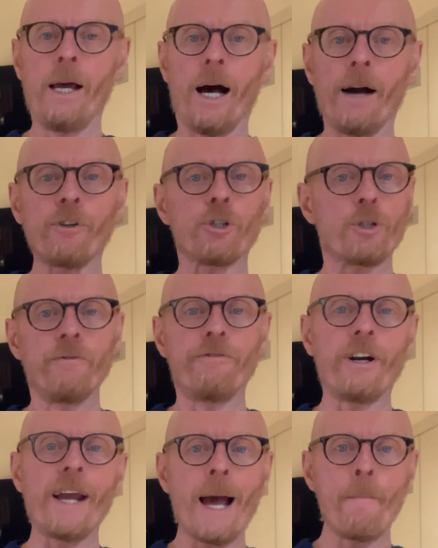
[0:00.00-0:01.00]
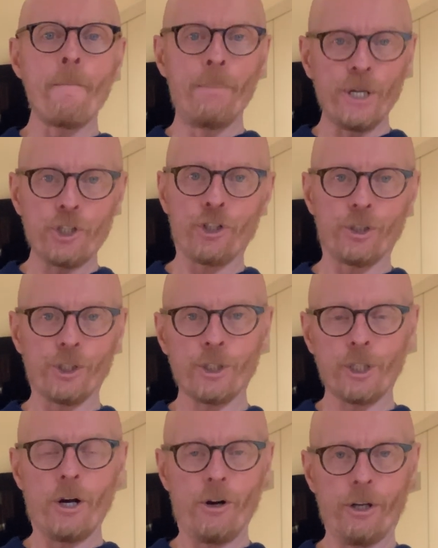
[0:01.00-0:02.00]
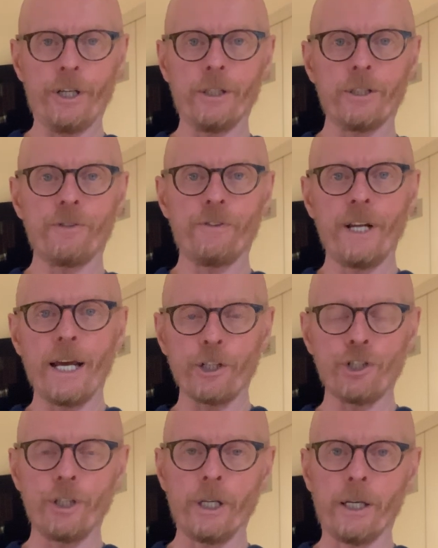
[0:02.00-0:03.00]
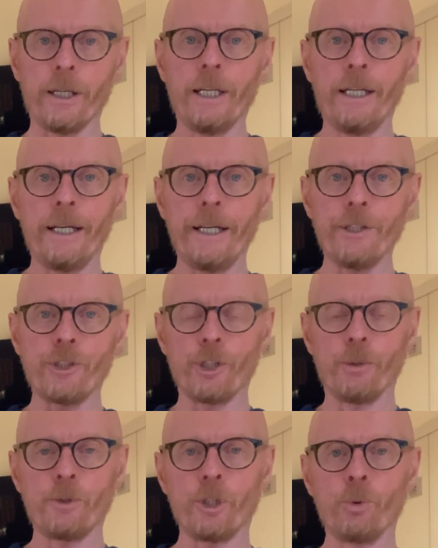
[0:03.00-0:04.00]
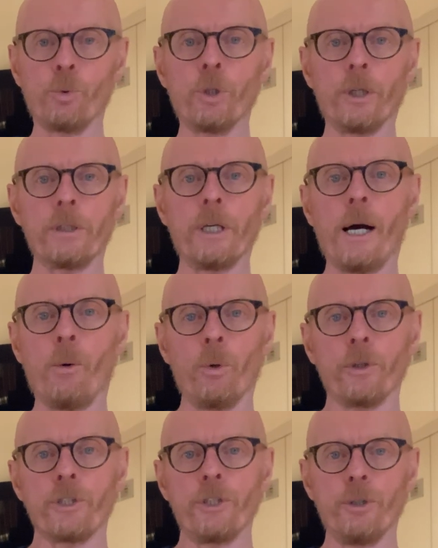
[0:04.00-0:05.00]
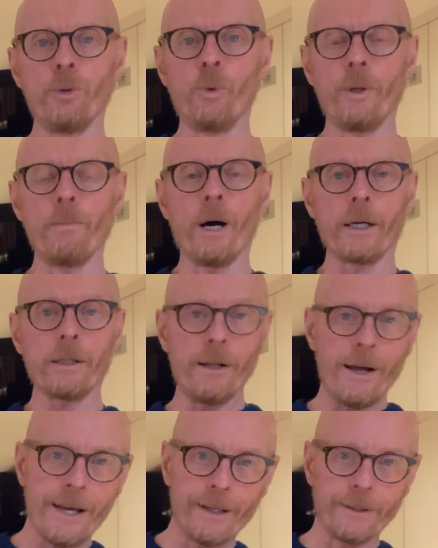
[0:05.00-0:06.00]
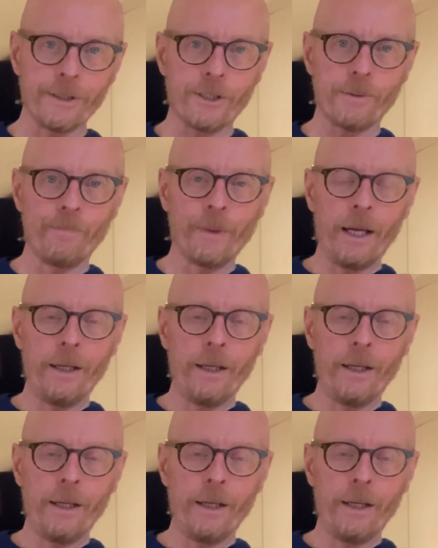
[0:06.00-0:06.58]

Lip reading: I've got some very ambitious targets for next year in terms of the work that I want to do with my clients.